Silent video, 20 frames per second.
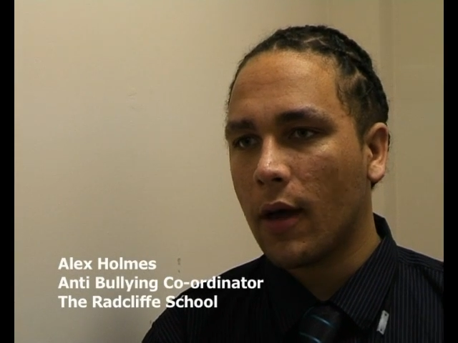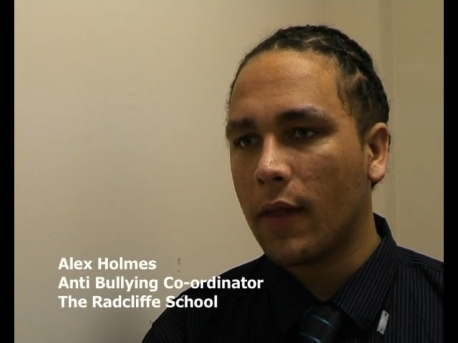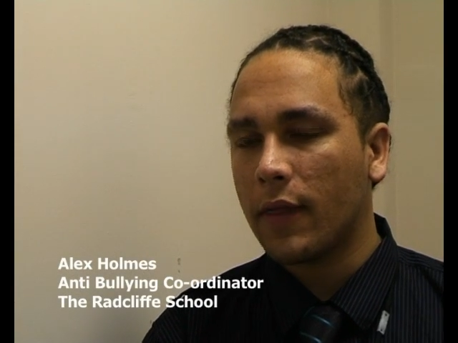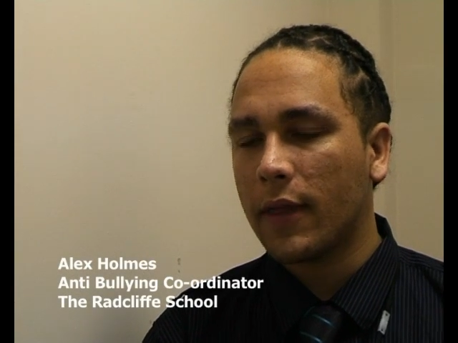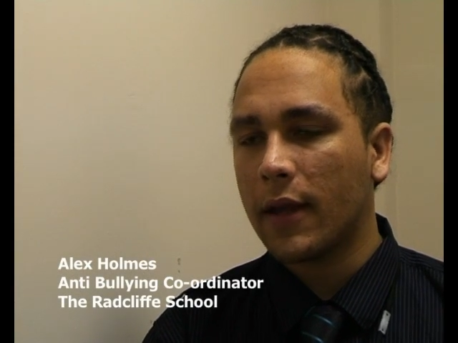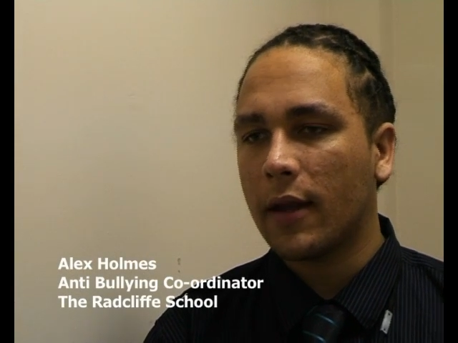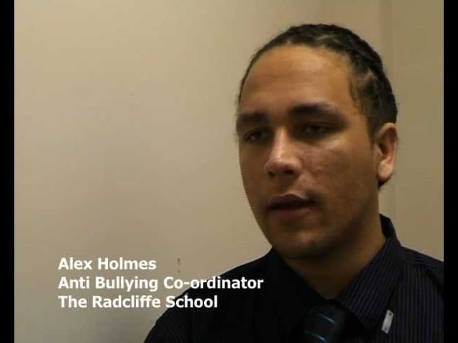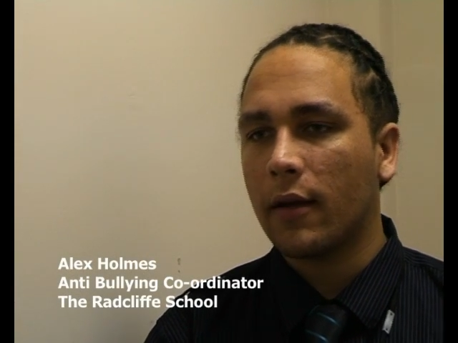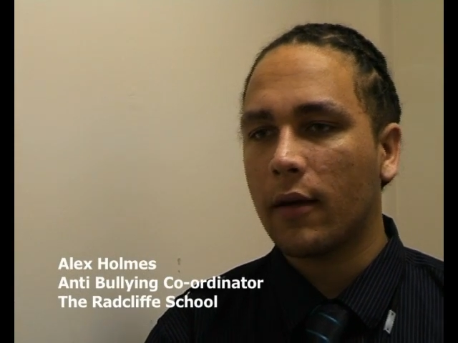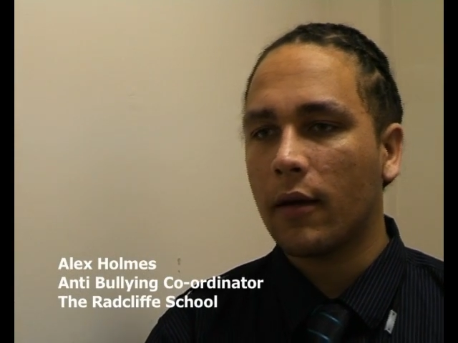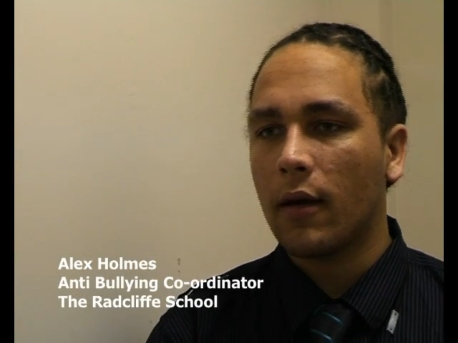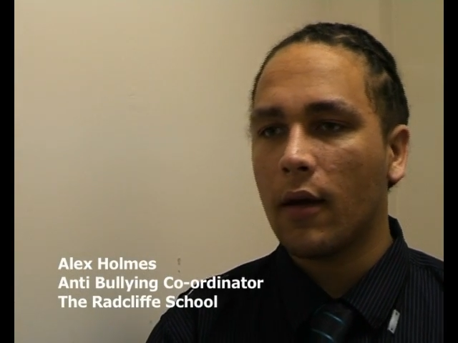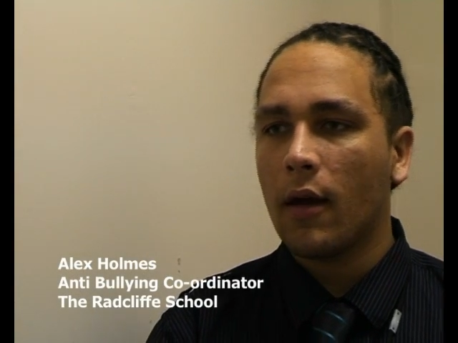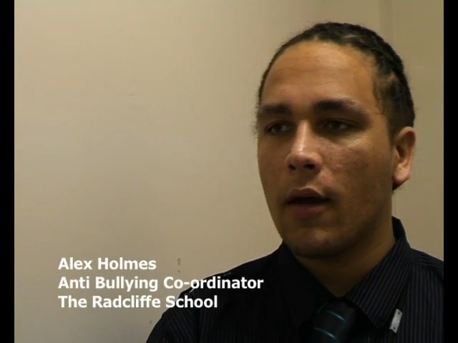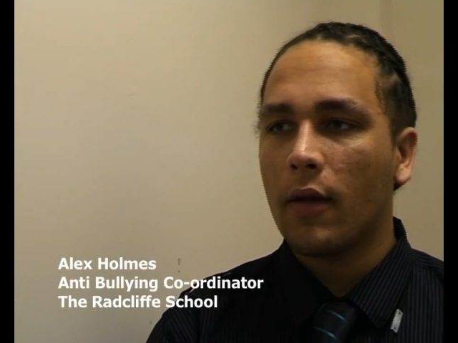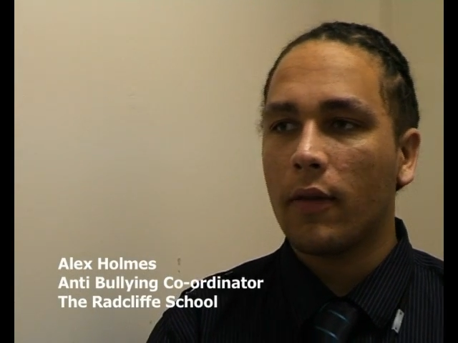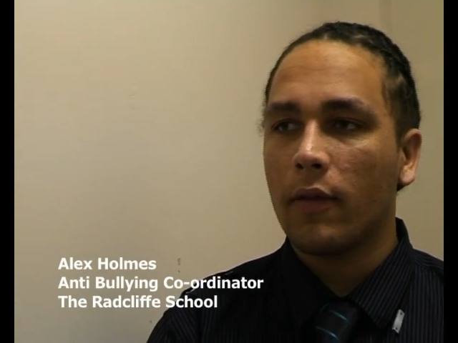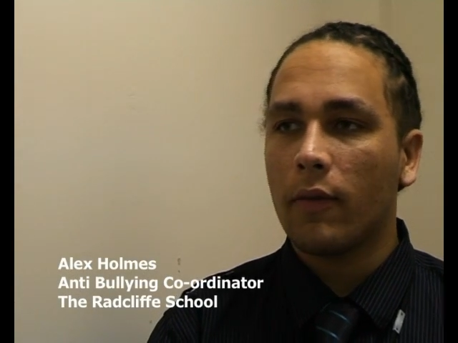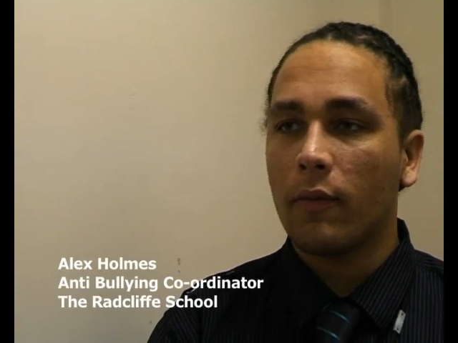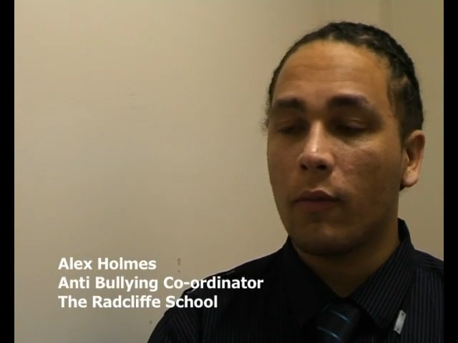I think
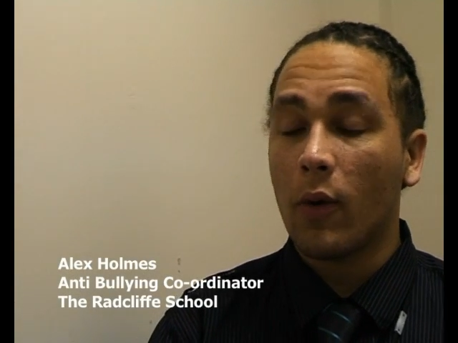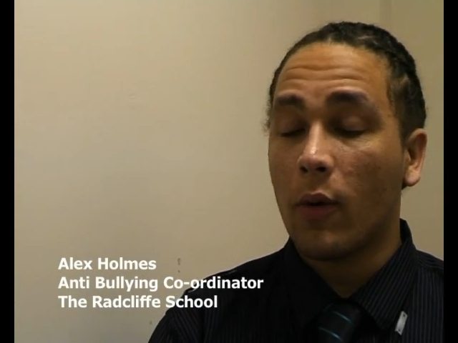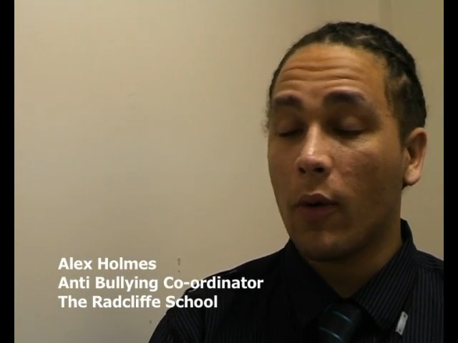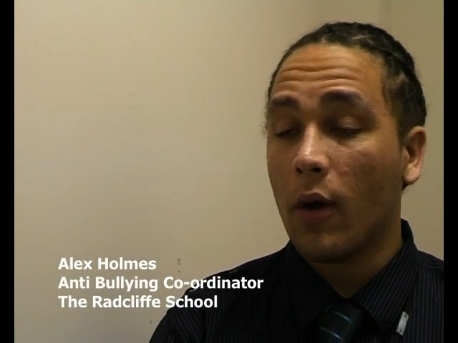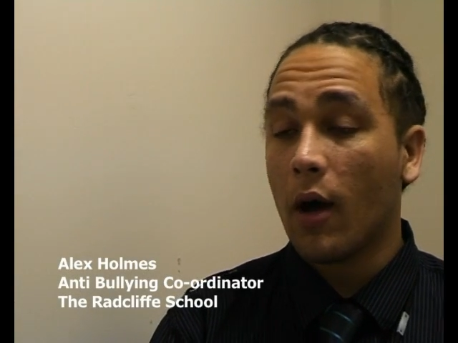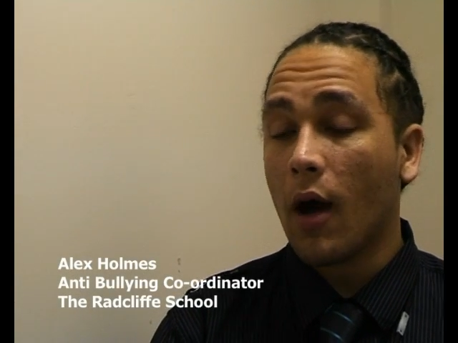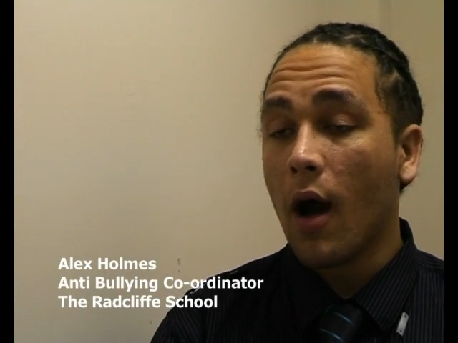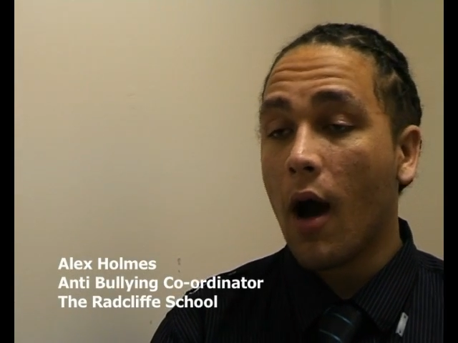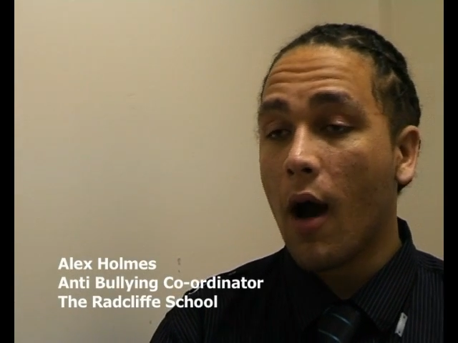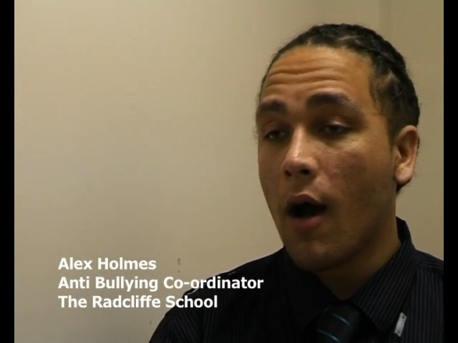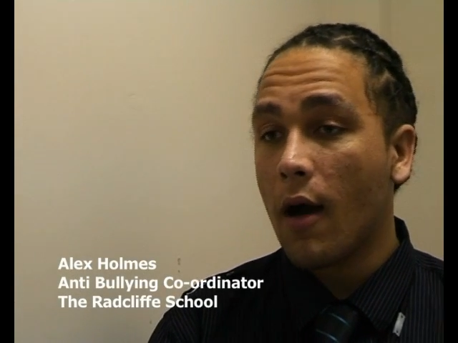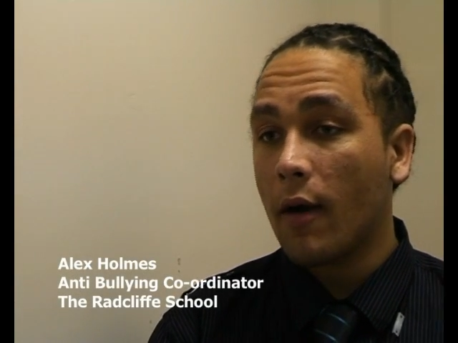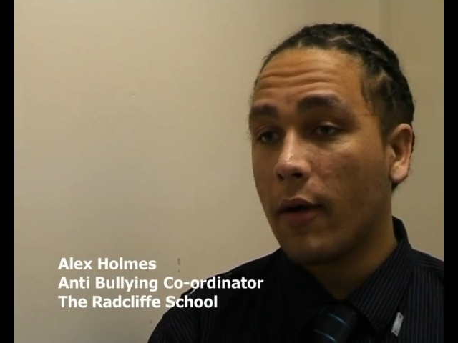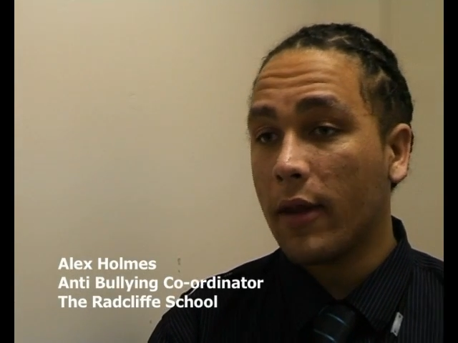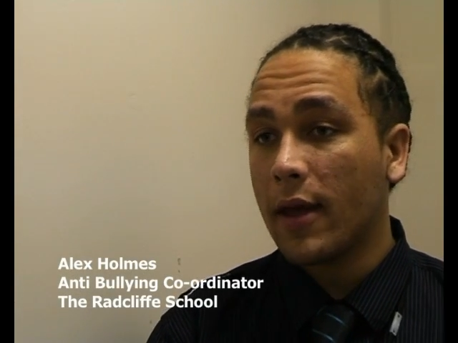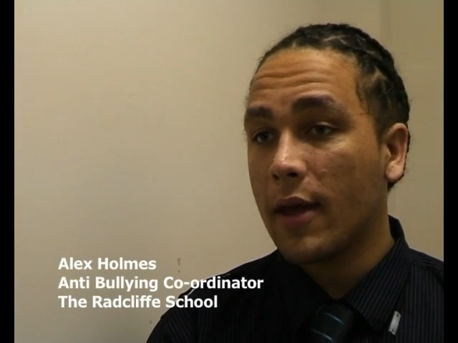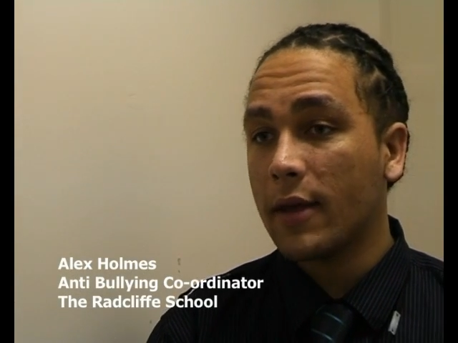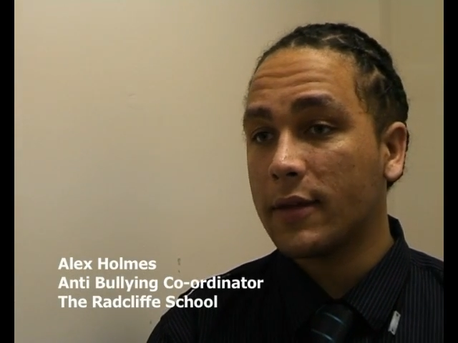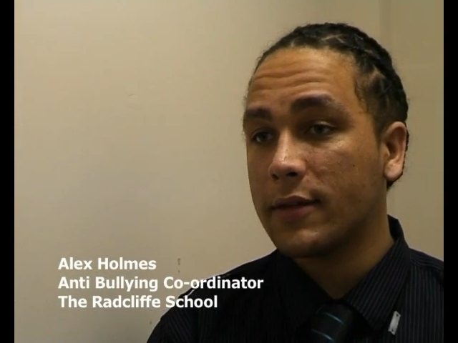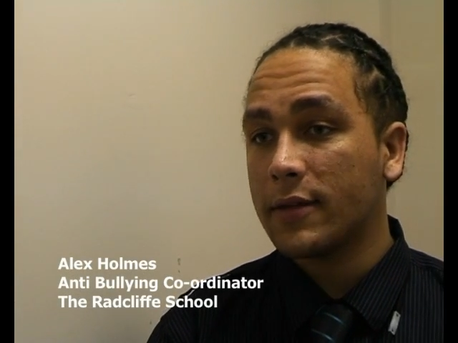a